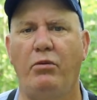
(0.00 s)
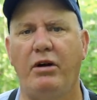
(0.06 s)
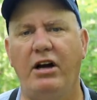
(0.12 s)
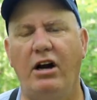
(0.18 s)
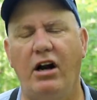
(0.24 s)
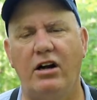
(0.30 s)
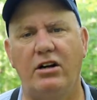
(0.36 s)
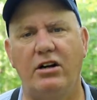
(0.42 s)

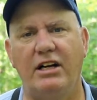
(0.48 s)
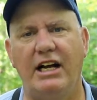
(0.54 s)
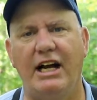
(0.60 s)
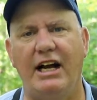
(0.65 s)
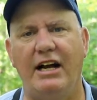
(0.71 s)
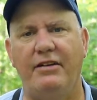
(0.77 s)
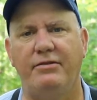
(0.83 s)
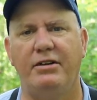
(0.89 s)
We are going to
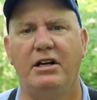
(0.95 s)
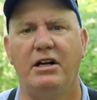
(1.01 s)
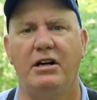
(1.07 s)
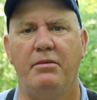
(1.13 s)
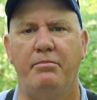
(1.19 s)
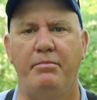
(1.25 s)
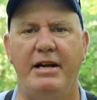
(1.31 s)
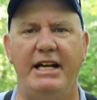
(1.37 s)
have
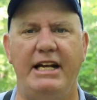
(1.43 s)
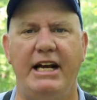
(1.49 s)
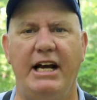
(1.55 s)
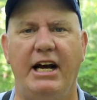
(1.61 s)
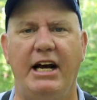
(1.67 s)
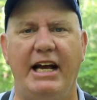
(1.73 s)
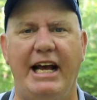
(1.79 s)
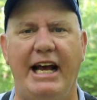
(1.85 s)

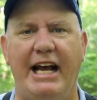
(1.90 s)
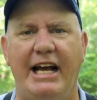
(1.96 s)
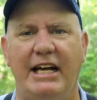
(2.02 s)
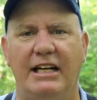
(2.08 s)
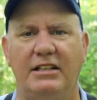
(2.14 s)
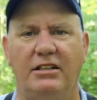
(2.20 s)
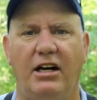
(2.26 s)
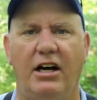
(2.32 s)
media
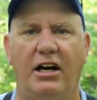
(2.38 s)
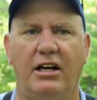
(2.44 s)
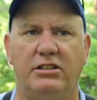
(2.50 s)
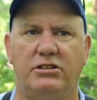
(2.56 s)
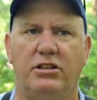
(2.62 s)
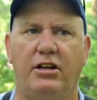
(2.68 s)
and uh,